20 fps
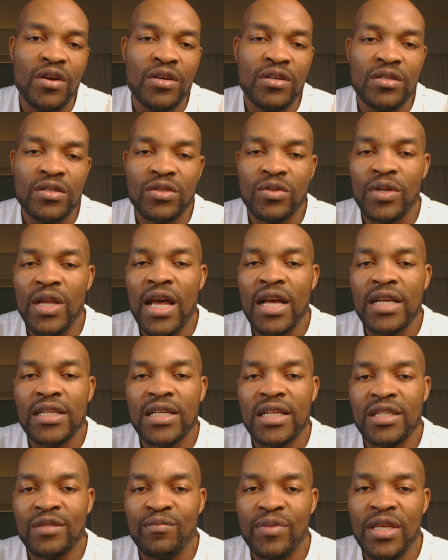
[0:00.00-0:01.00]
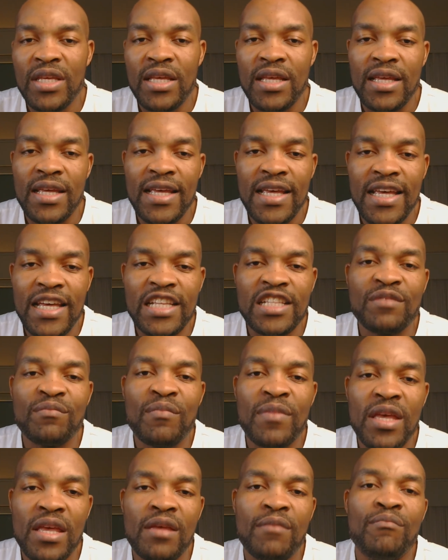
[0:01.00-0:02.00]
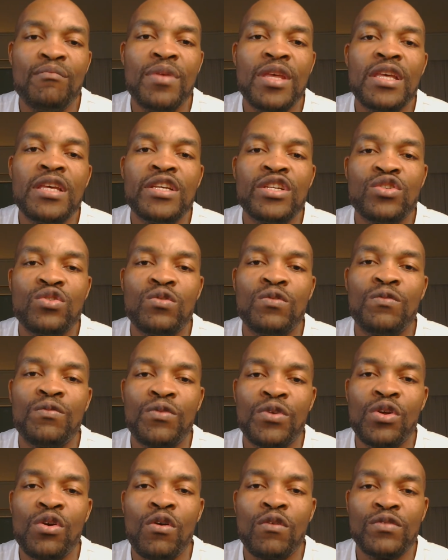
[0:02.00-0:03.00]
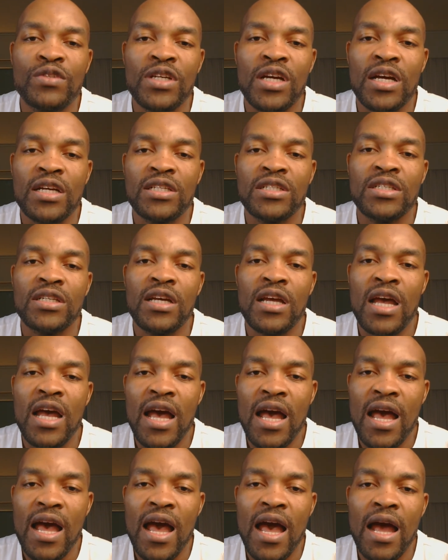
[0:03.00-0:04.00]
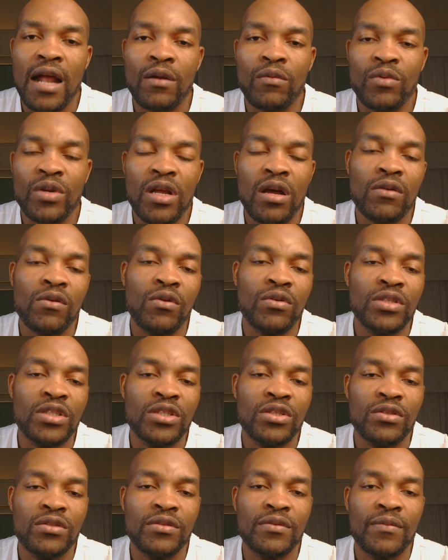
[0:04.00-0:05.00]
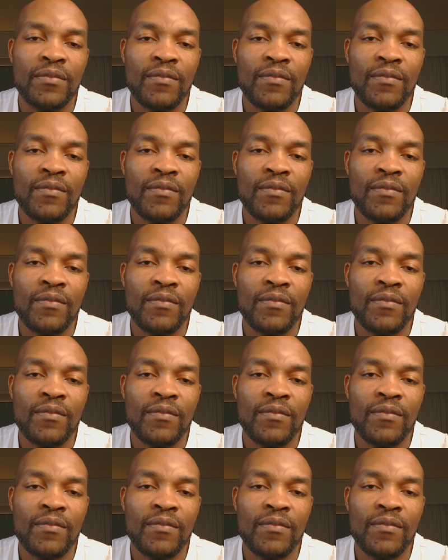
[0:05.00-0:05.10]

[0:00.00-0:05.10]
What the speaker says: So the answer is B. It may be issued free of charge and without condition.